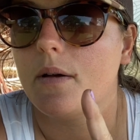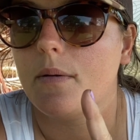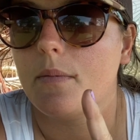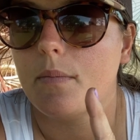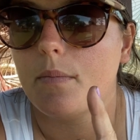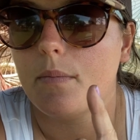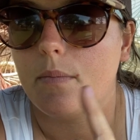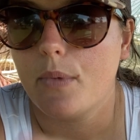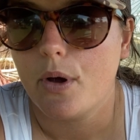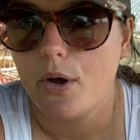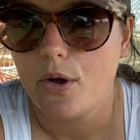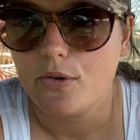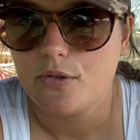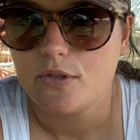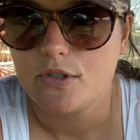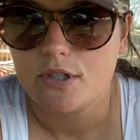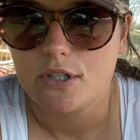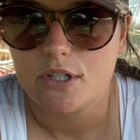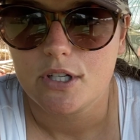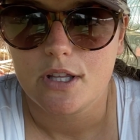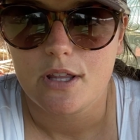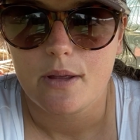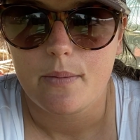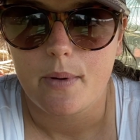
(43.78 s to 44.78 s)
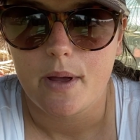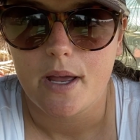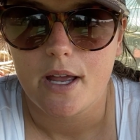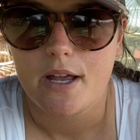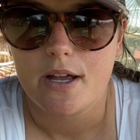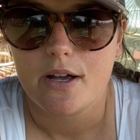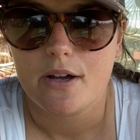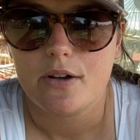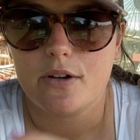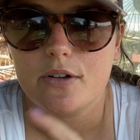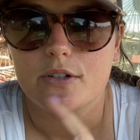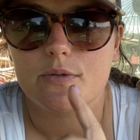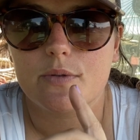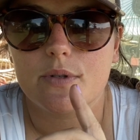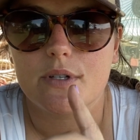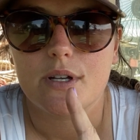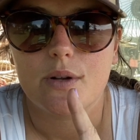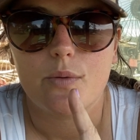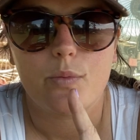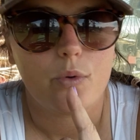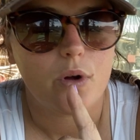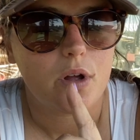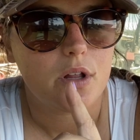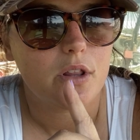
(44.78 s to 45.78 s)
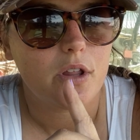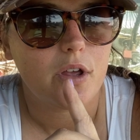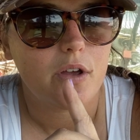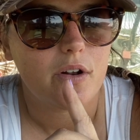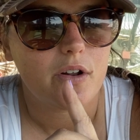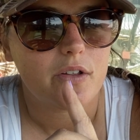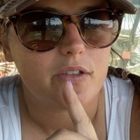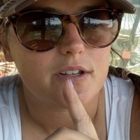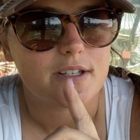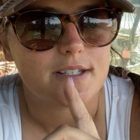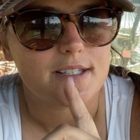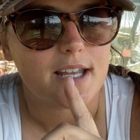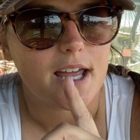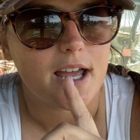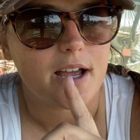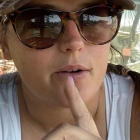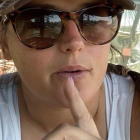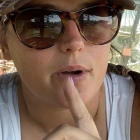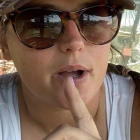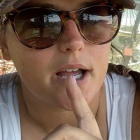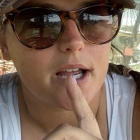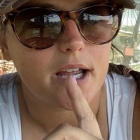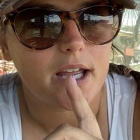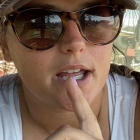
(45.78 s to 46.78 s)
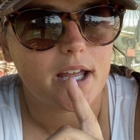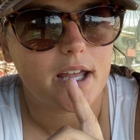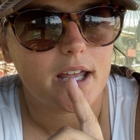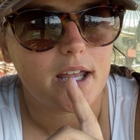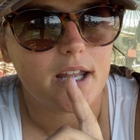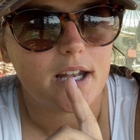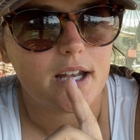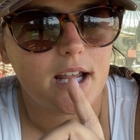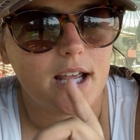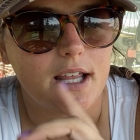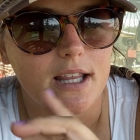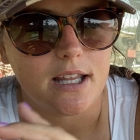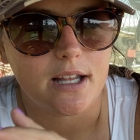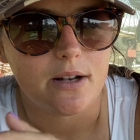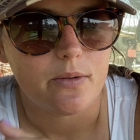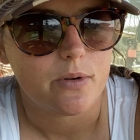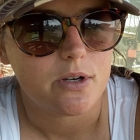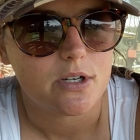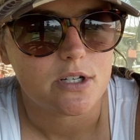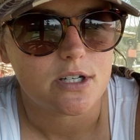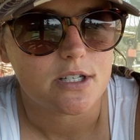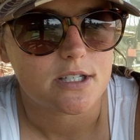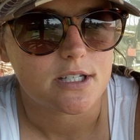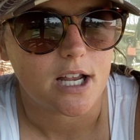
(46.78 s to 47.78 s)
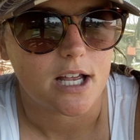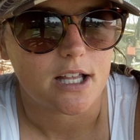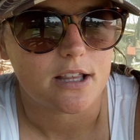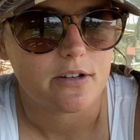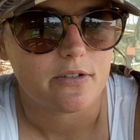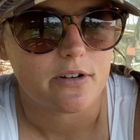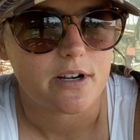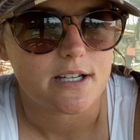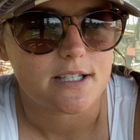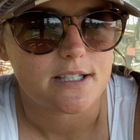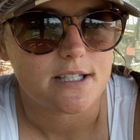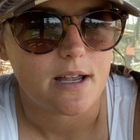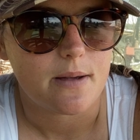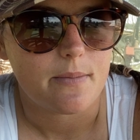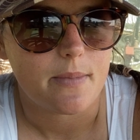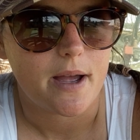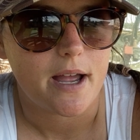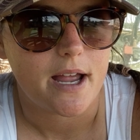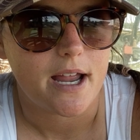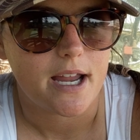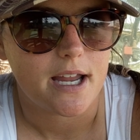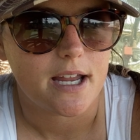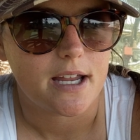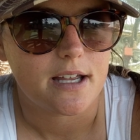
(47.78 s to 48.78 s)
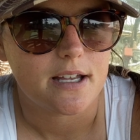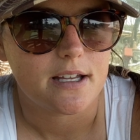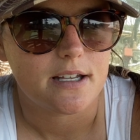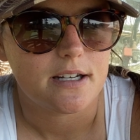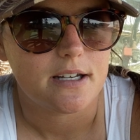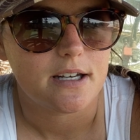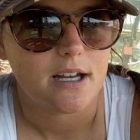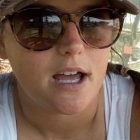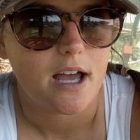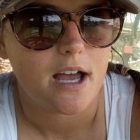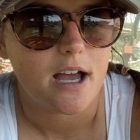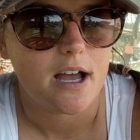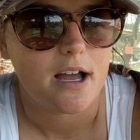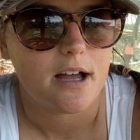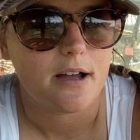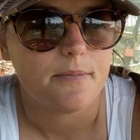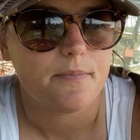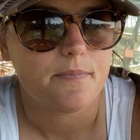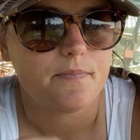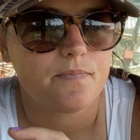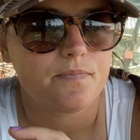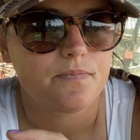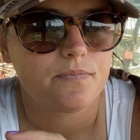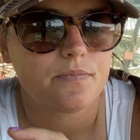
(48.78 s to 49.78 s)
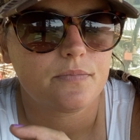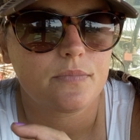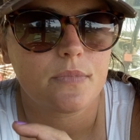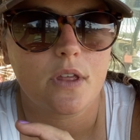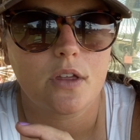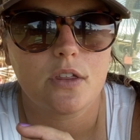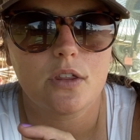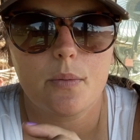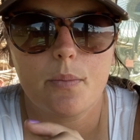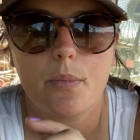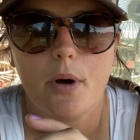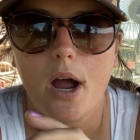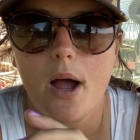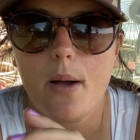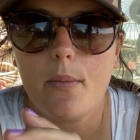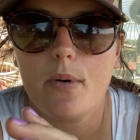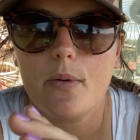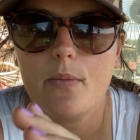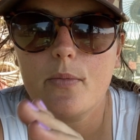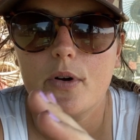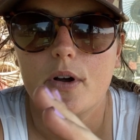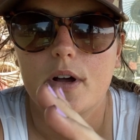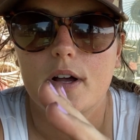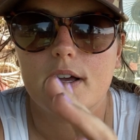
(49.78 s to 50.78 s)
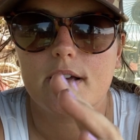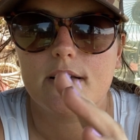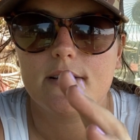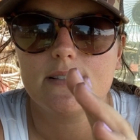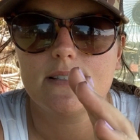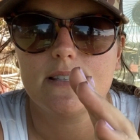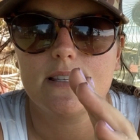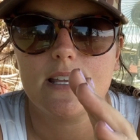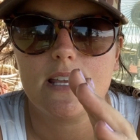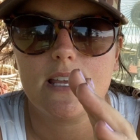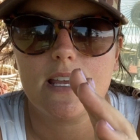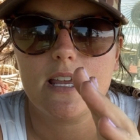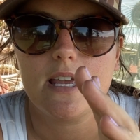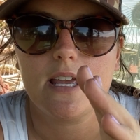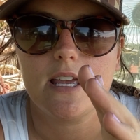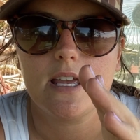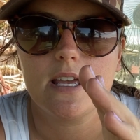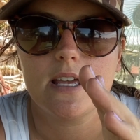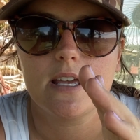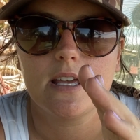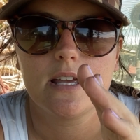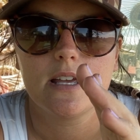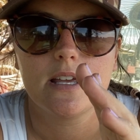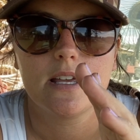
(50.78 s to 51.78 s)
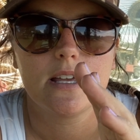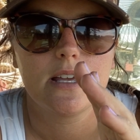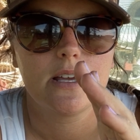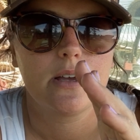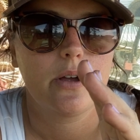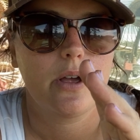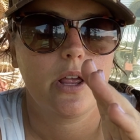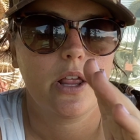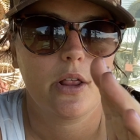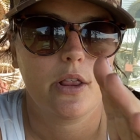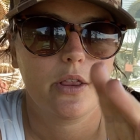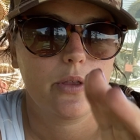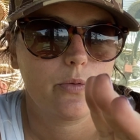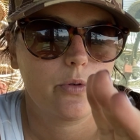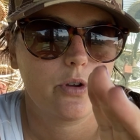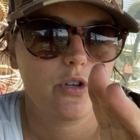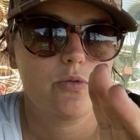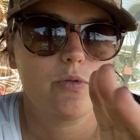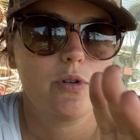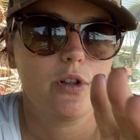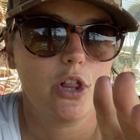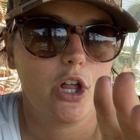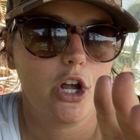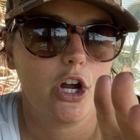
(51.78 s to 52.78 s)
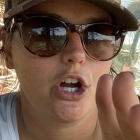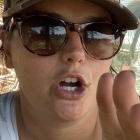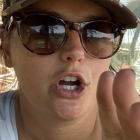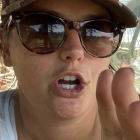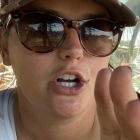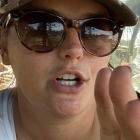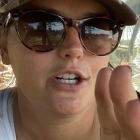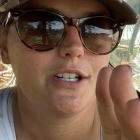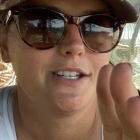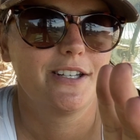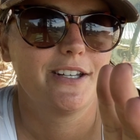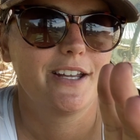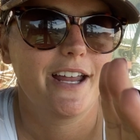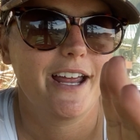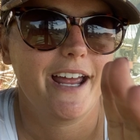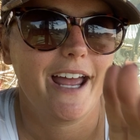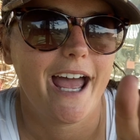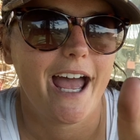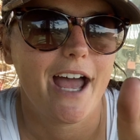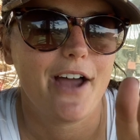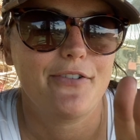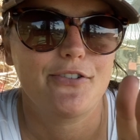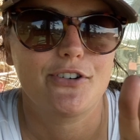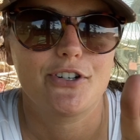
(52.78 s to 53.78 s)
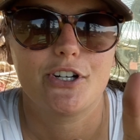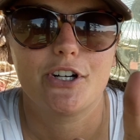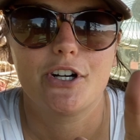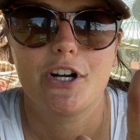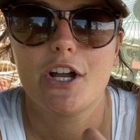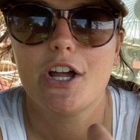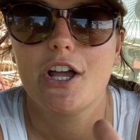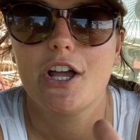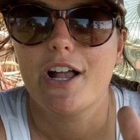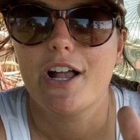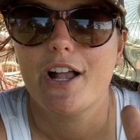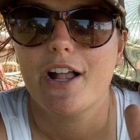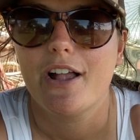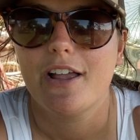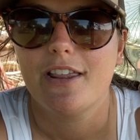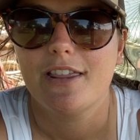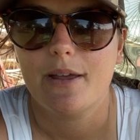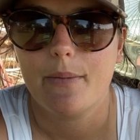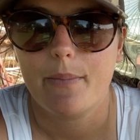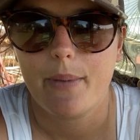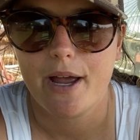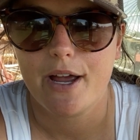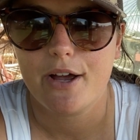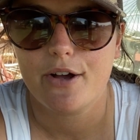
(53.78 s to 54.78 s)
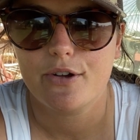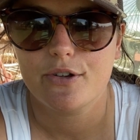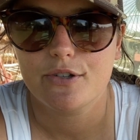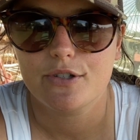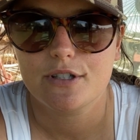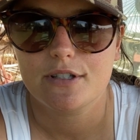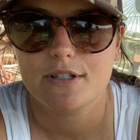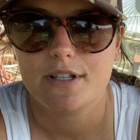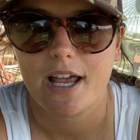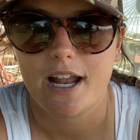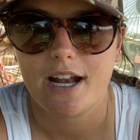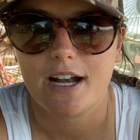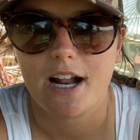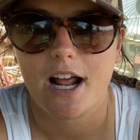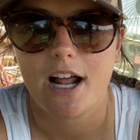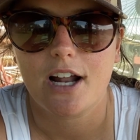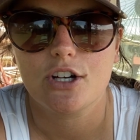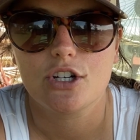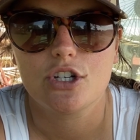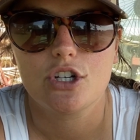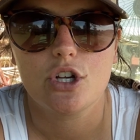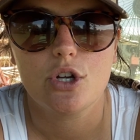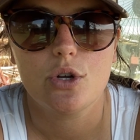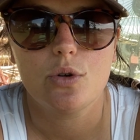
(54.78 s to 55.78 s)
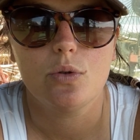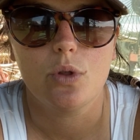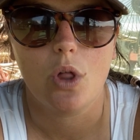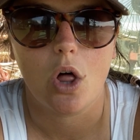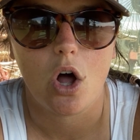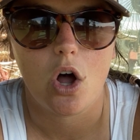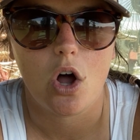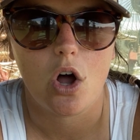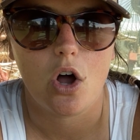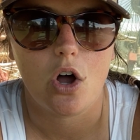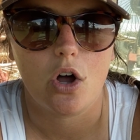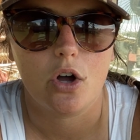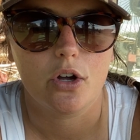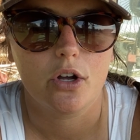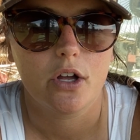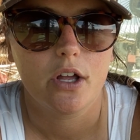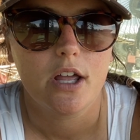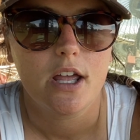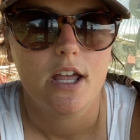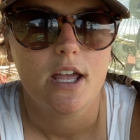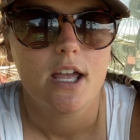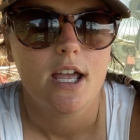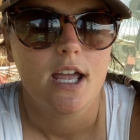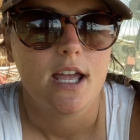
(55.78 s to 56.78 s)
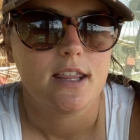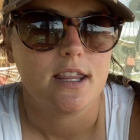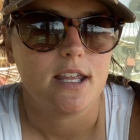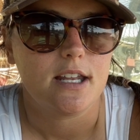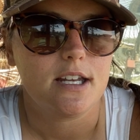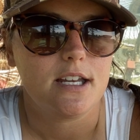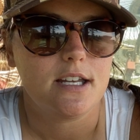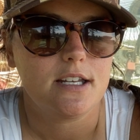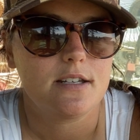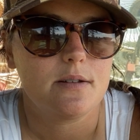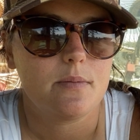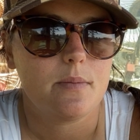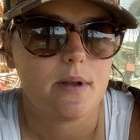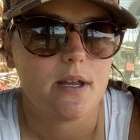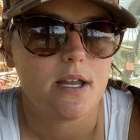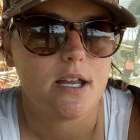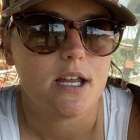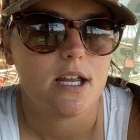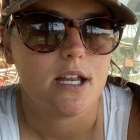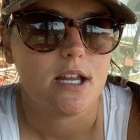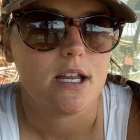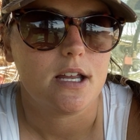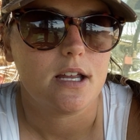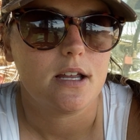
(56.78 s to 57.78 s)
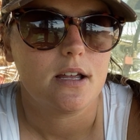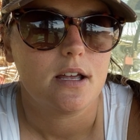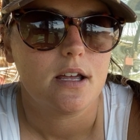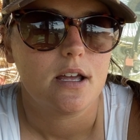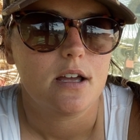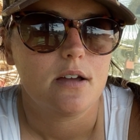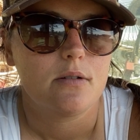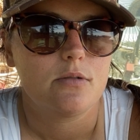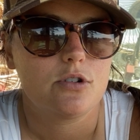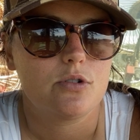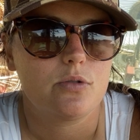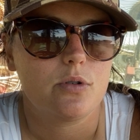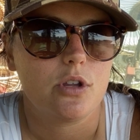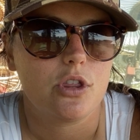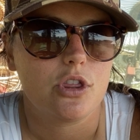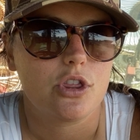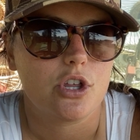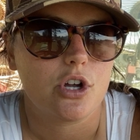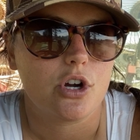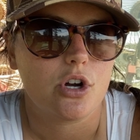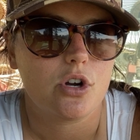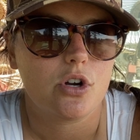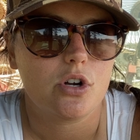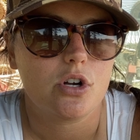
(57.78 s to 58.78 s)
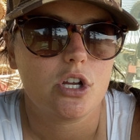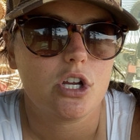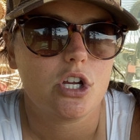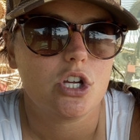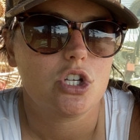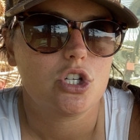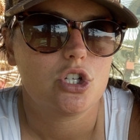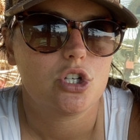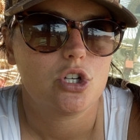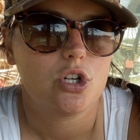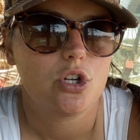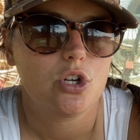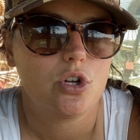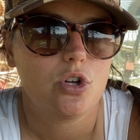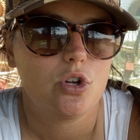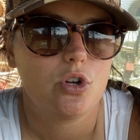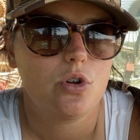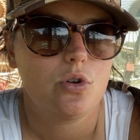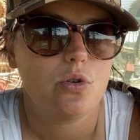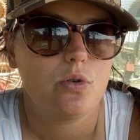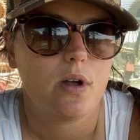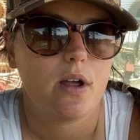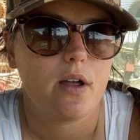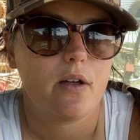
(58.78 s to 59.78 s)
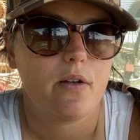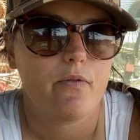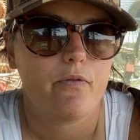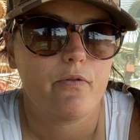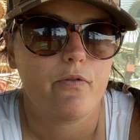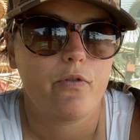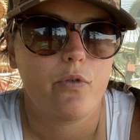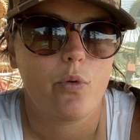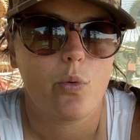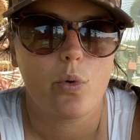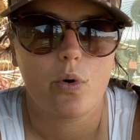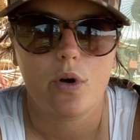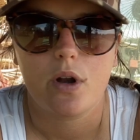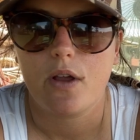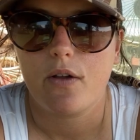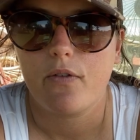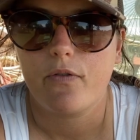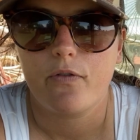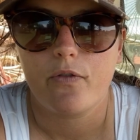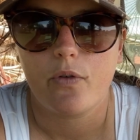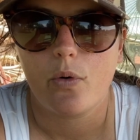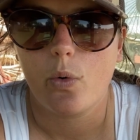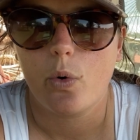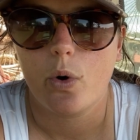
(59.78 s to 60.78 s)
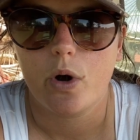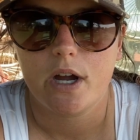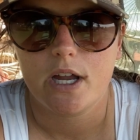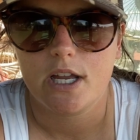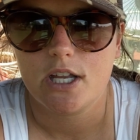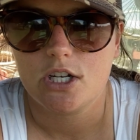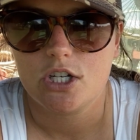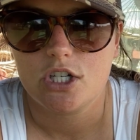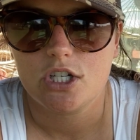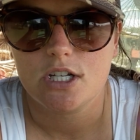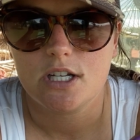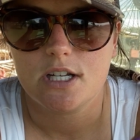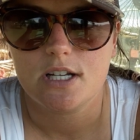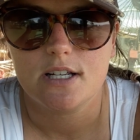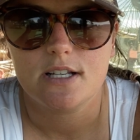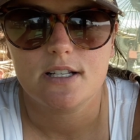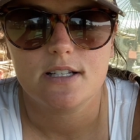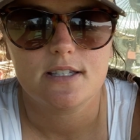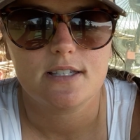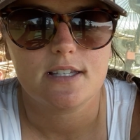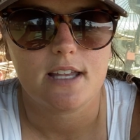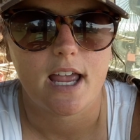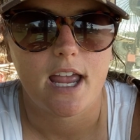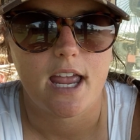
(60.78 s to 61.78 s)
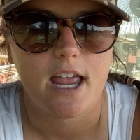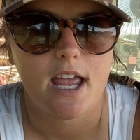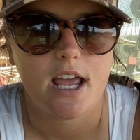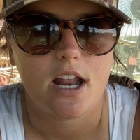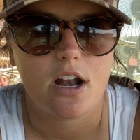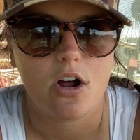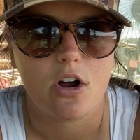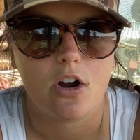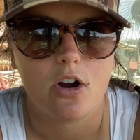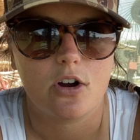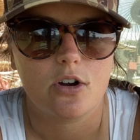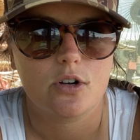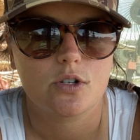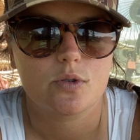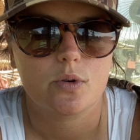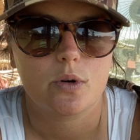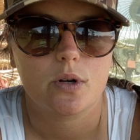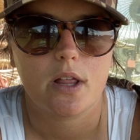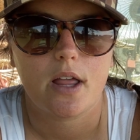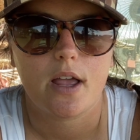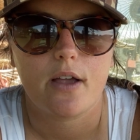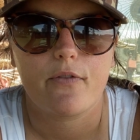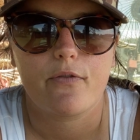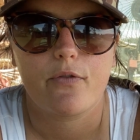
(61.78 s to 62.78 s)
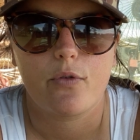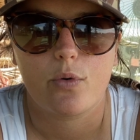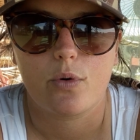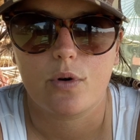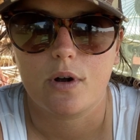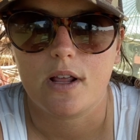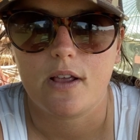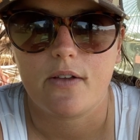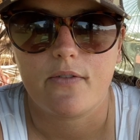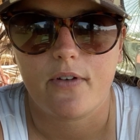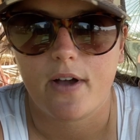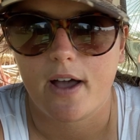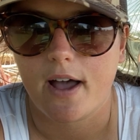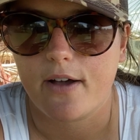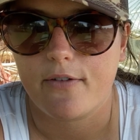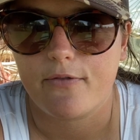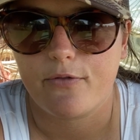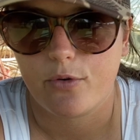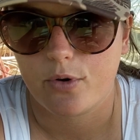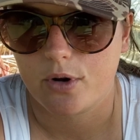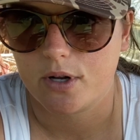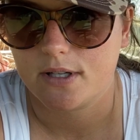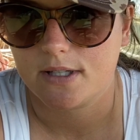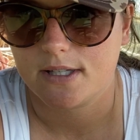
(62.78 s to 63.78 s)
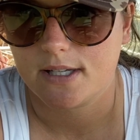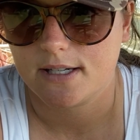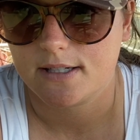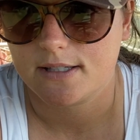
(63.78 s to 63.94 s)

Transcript: most of the bales. We did one load on the stack wagon and then we just got the rest up by hand. The problem was which we learned after, the bales had gotten too long. They need to be between 32 and 44 inches, and ours were like 45, 46